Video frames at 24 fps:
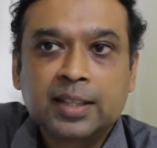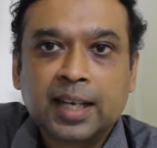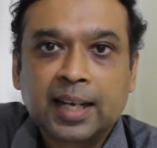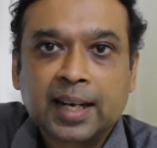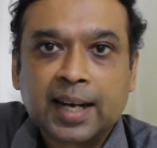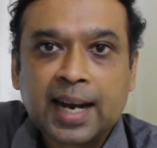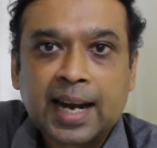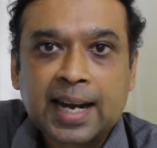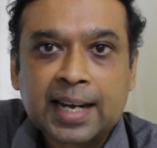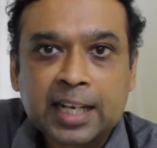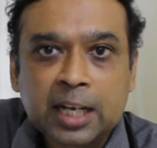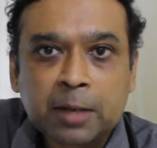the
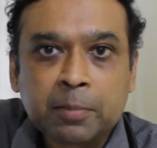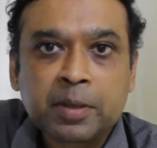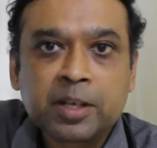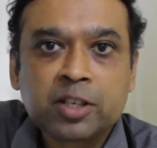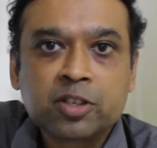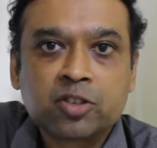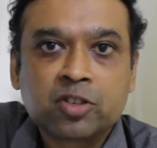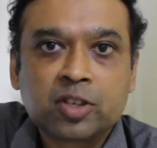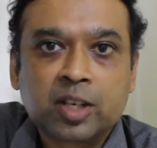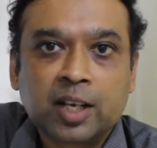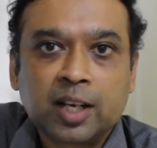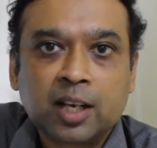
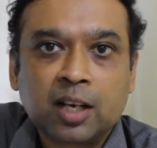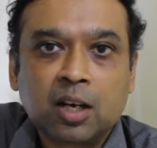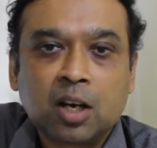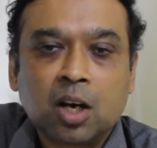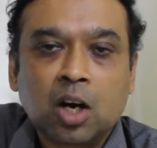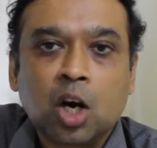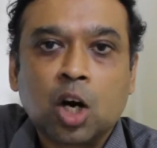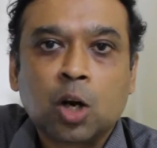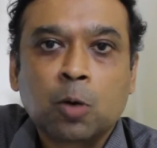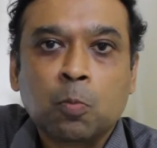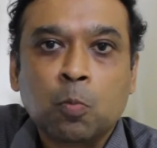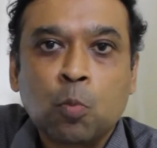randomized
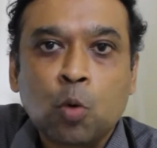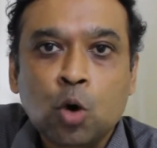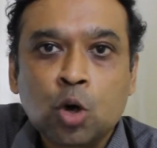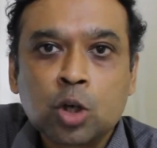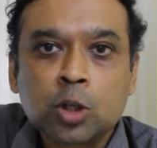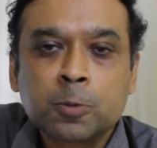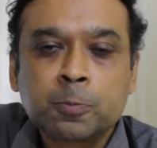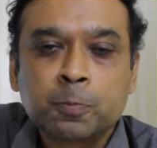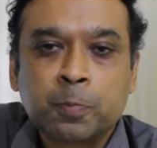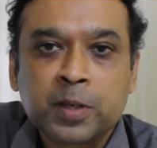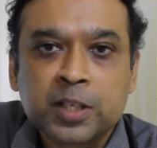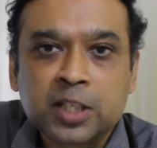trial are
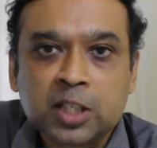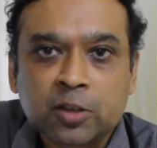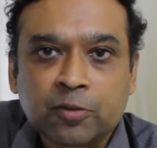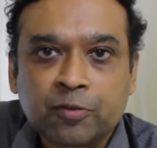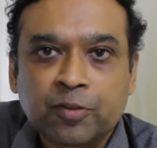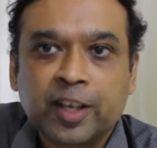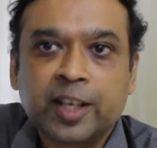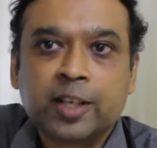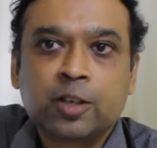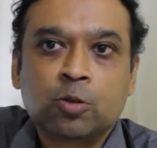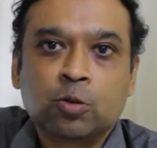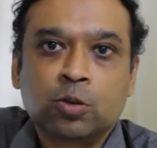more
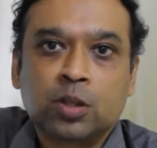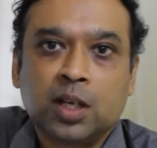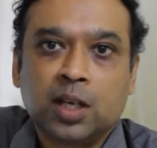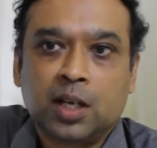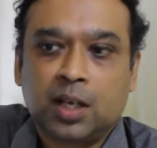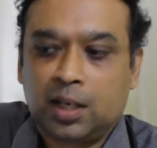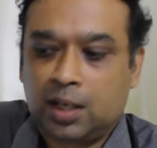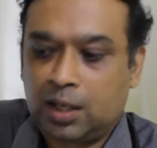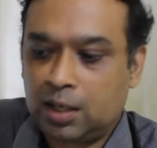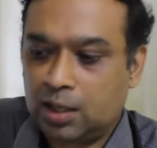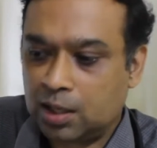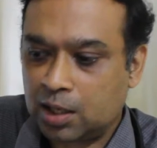specific to
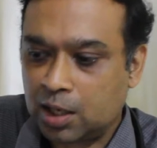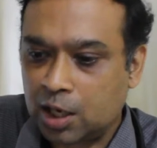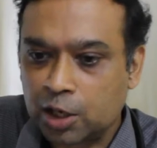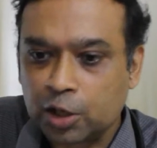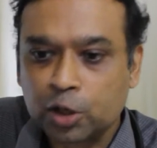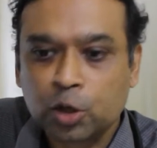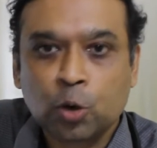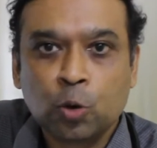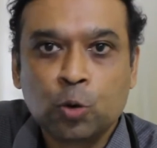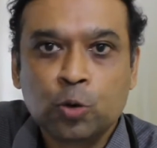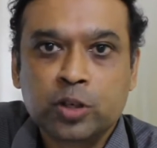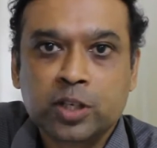the
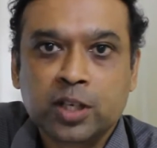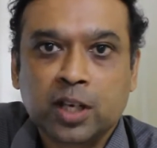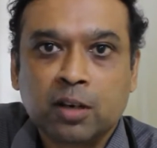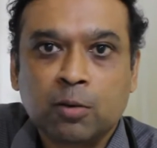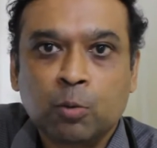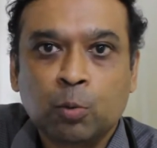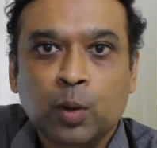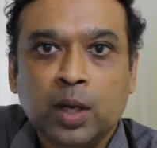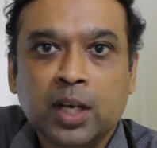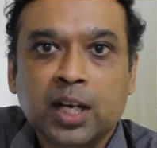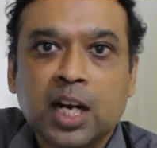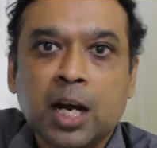
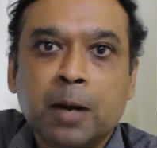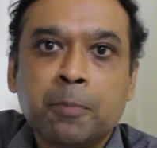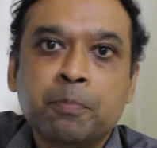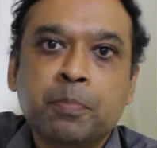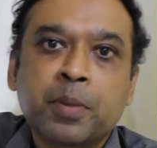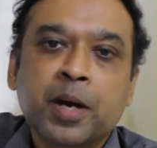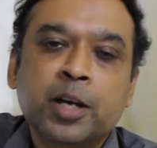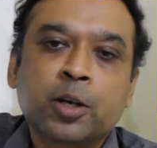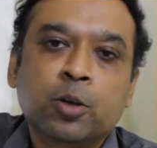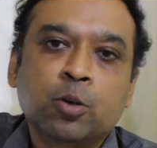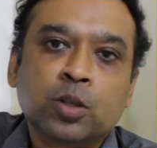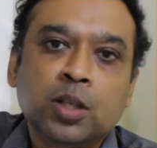conclusion when
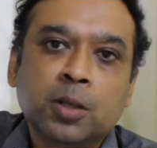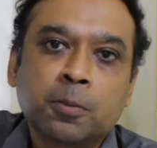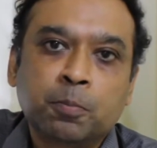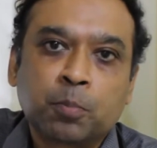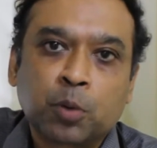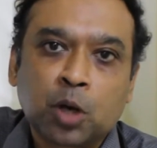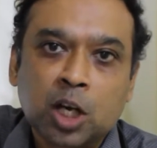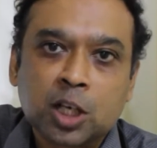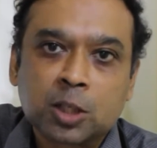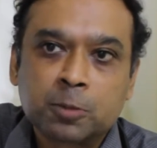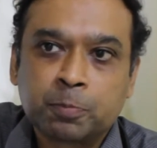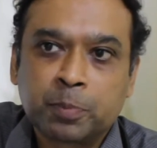compared to the
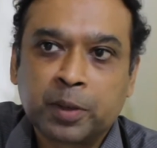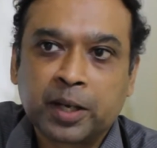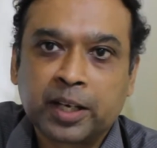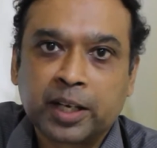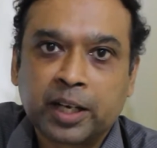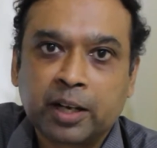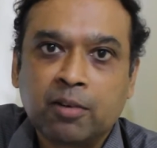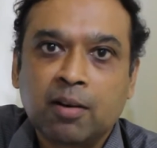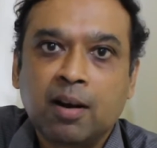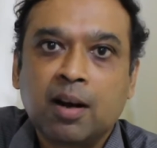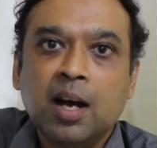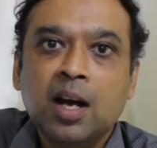
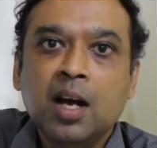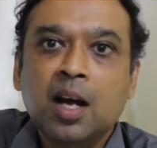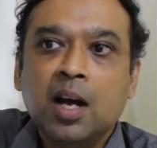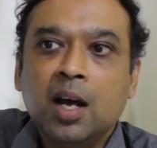prospective